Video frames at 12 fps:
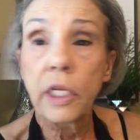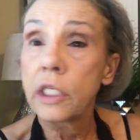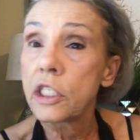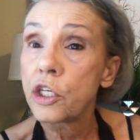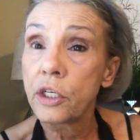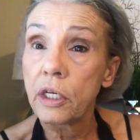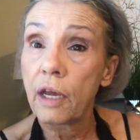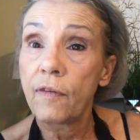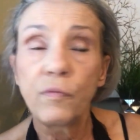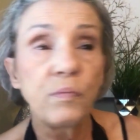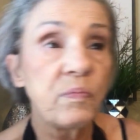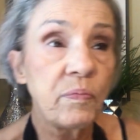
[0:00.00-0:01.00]
That's good
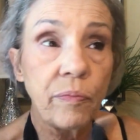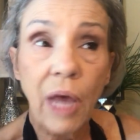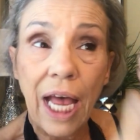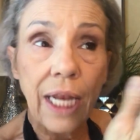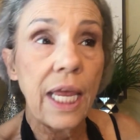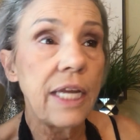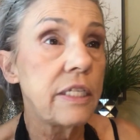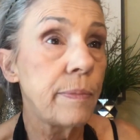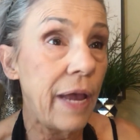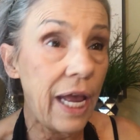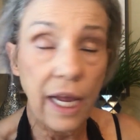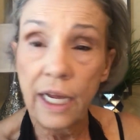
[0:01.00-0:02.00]
enough.
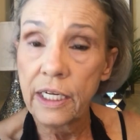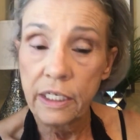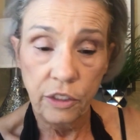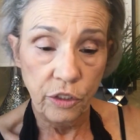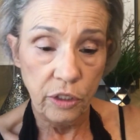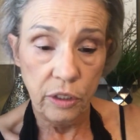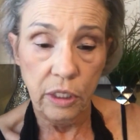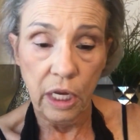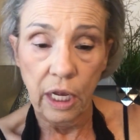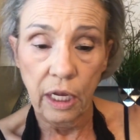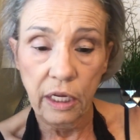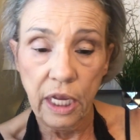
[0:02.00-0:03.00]
Highlights my eyes,
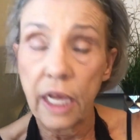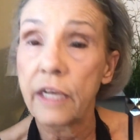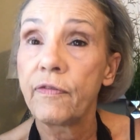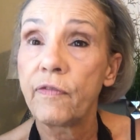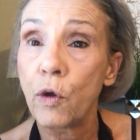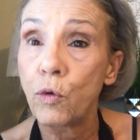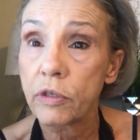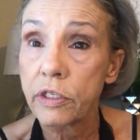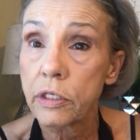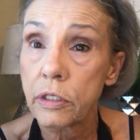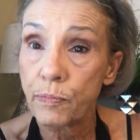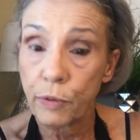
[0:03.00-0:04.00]
kind of
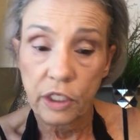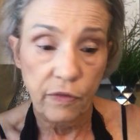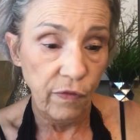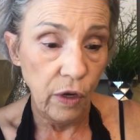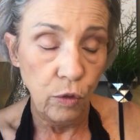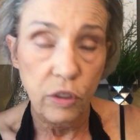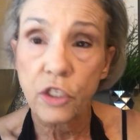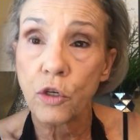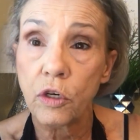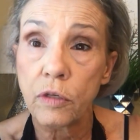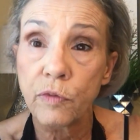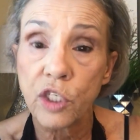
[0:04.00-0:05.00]
puts
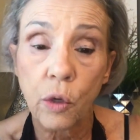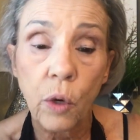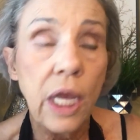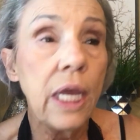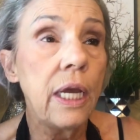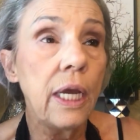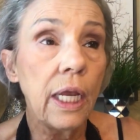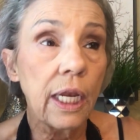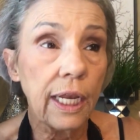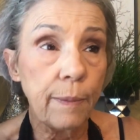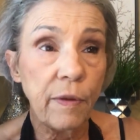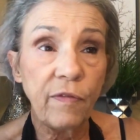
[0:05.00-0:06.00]
focus on them. So
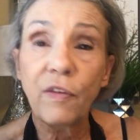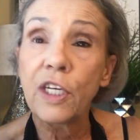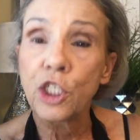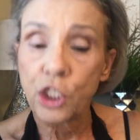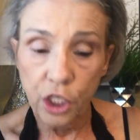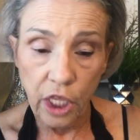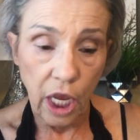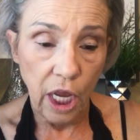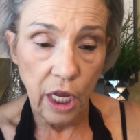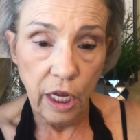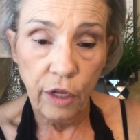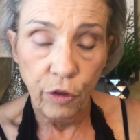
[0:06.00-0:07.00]
let me finish the
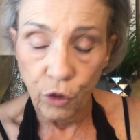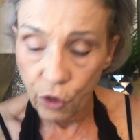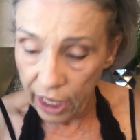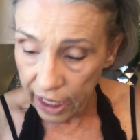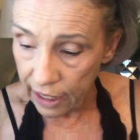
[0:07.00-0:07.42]
other,